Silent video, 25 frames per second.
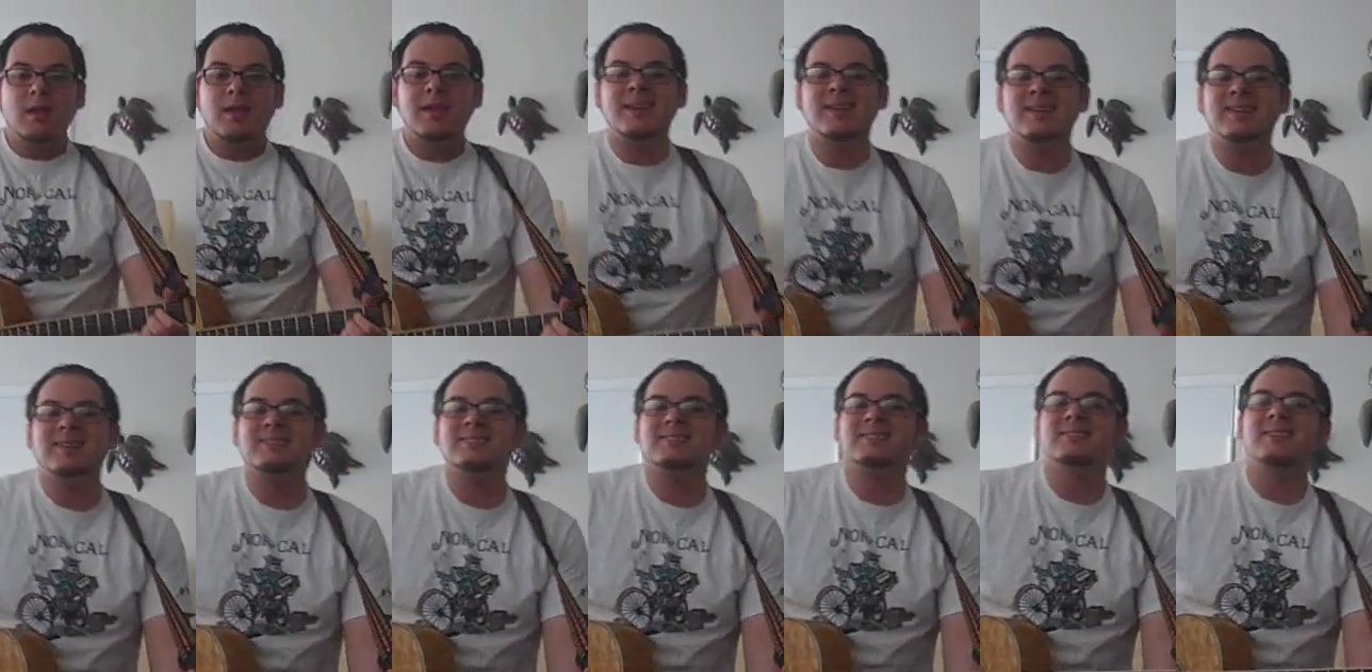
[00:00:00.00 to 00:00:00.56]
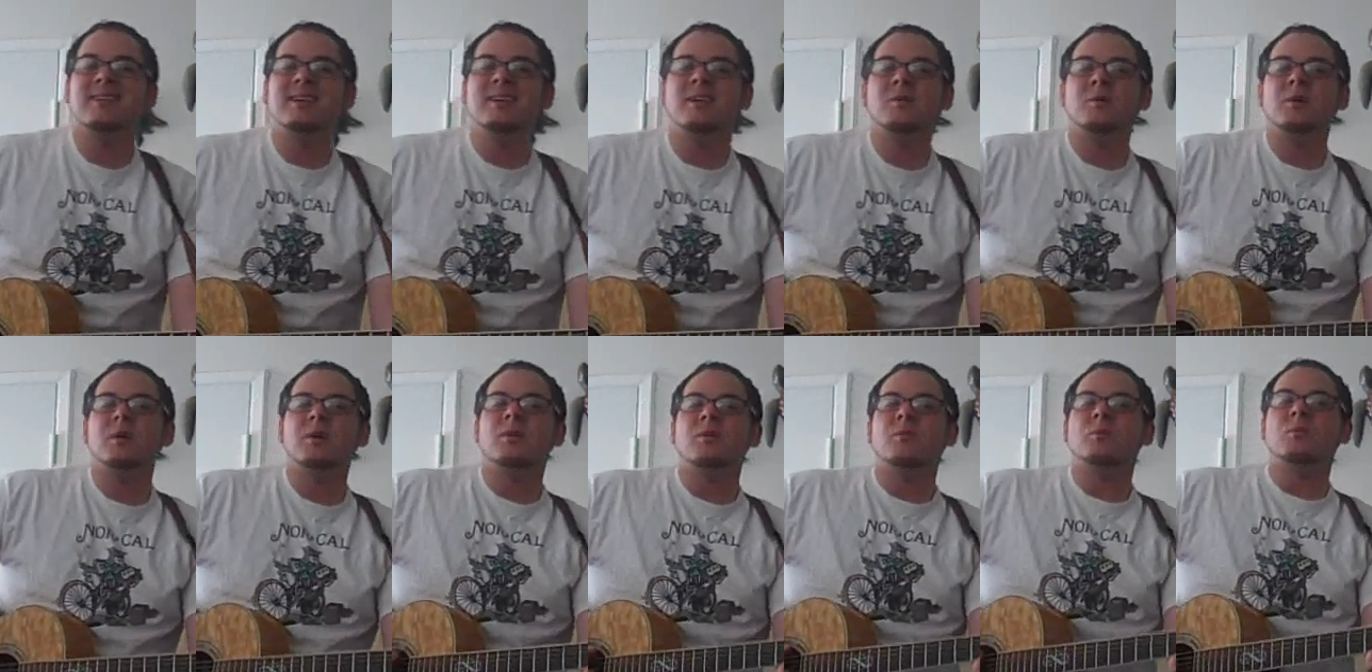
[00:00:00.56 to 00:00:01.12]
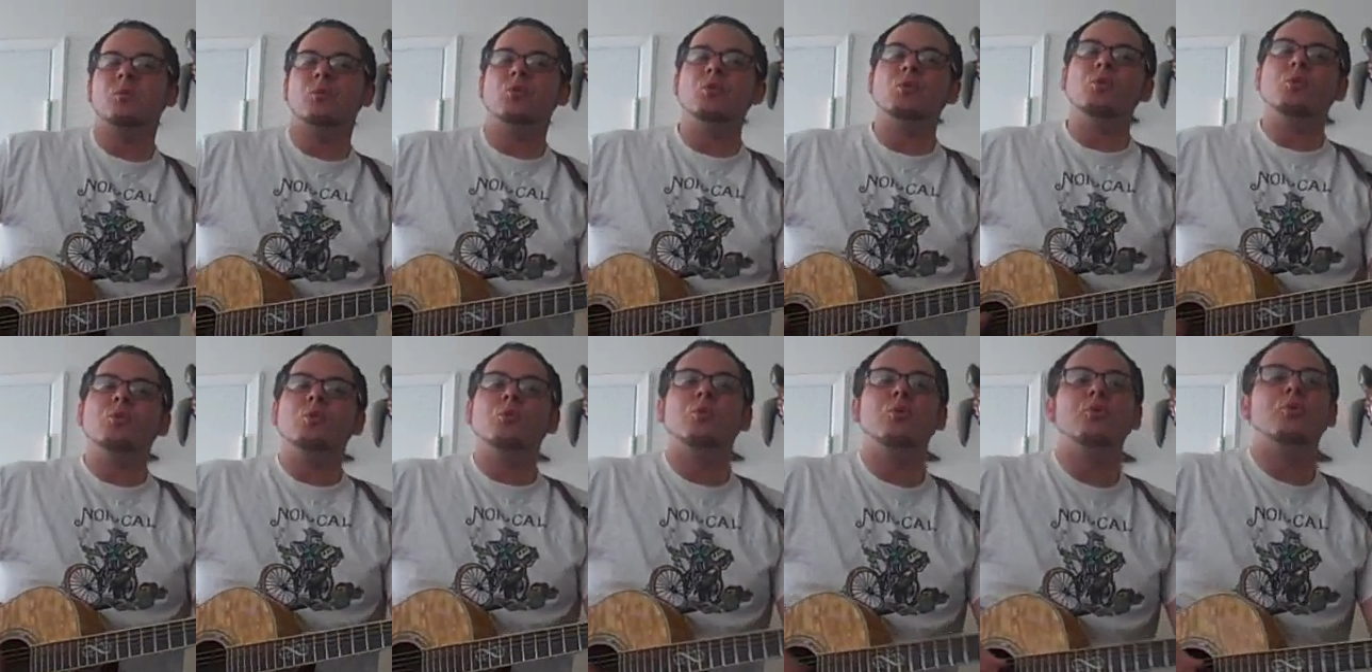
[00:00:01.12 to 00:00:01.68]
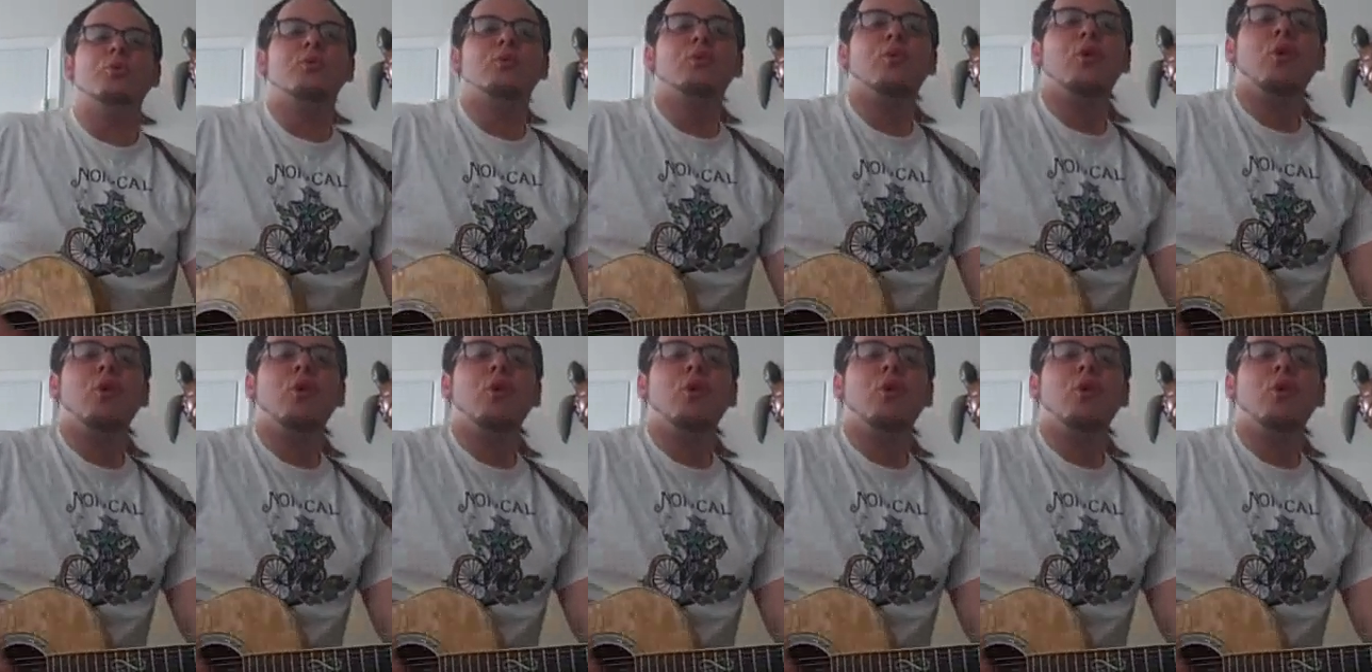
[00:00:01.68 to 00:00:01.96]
And I say, well, move